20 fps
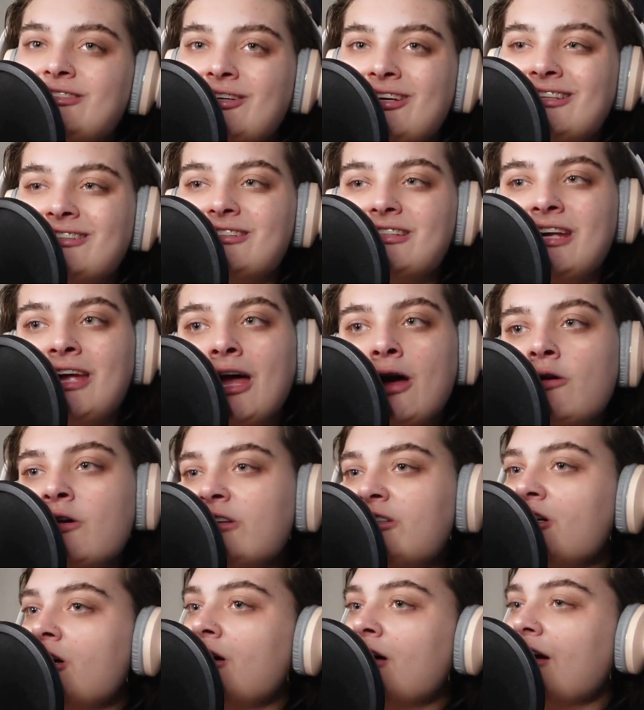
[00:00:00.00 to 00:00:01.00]
you can see how I
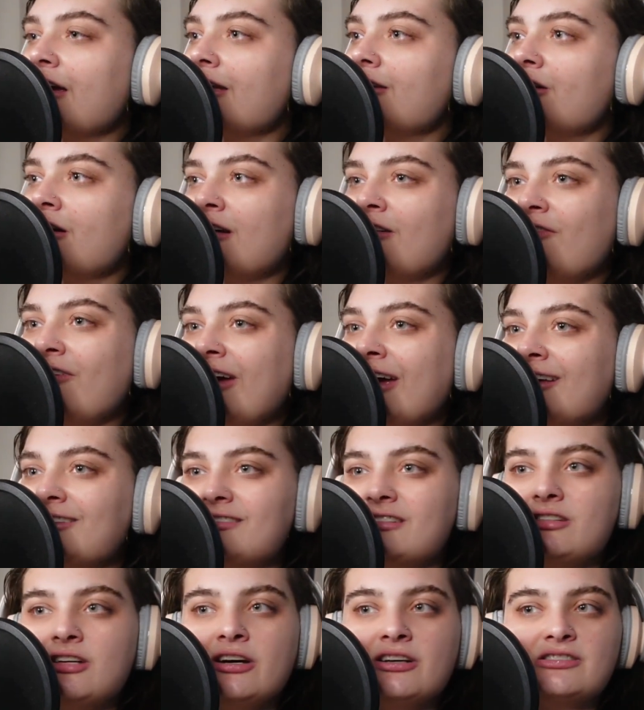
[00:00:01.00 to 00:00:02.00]
talk fast,
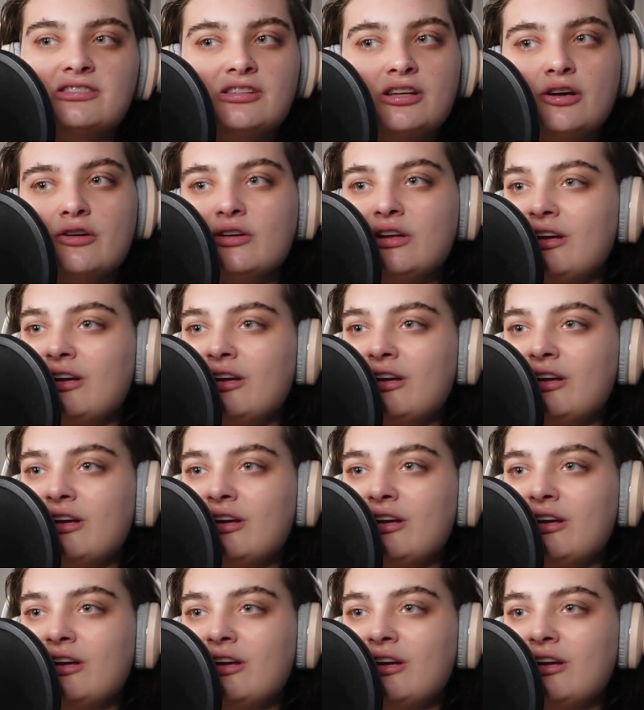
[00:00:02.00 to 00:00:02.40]
I talk slow.